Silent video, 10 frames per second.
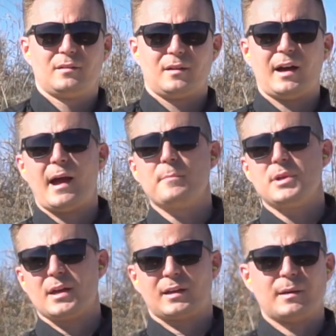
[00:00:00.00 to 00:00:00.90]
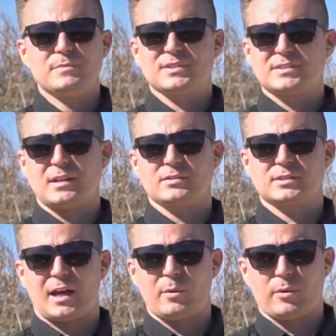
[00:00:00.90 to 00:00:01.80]
Hi, I'm Nick. I'm the sales
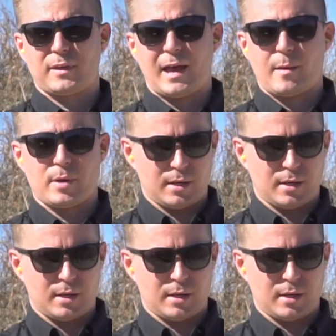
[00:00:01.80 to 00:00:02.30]
guy with Cabot